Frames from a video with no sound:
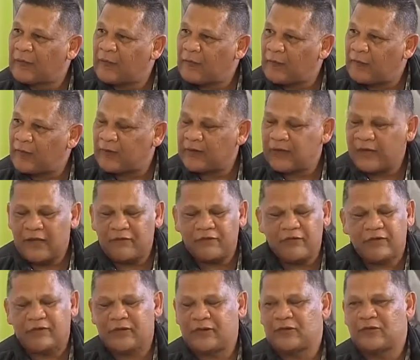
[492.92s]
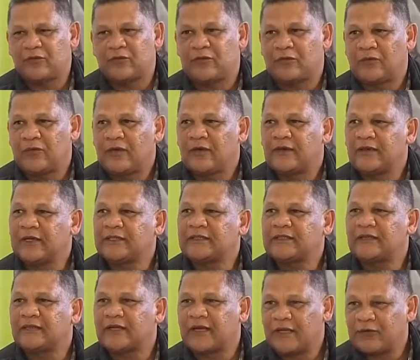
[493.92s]
whatever they do, they still
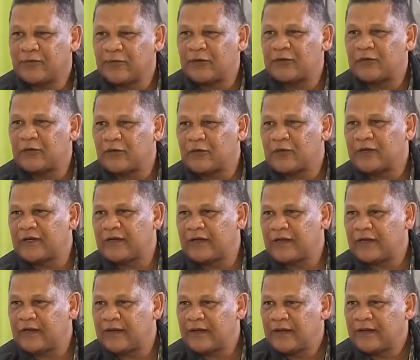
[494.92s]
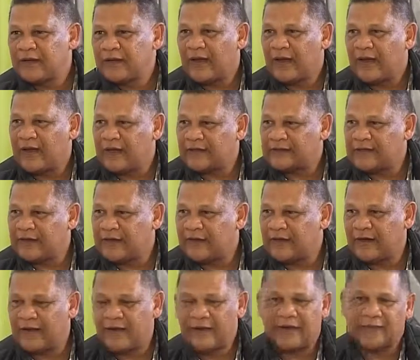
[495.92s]
get me through the day. And I say
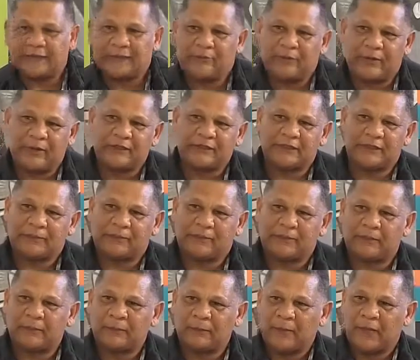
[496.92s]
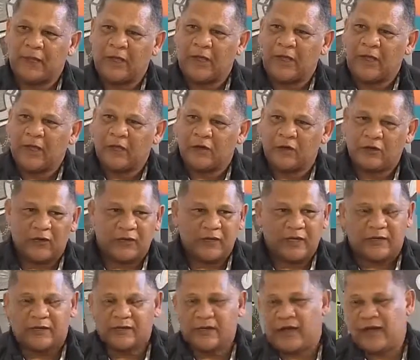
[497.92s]
again, as a principal, you don't
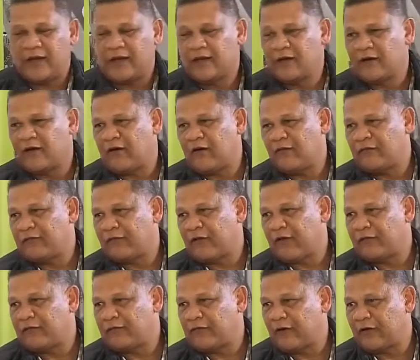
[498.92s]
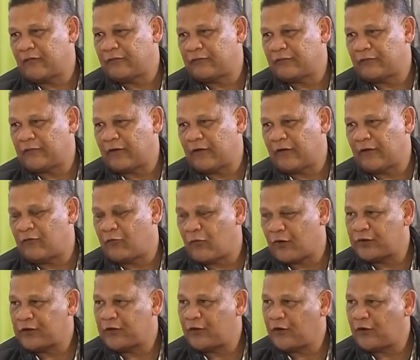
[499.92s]
get tired of what you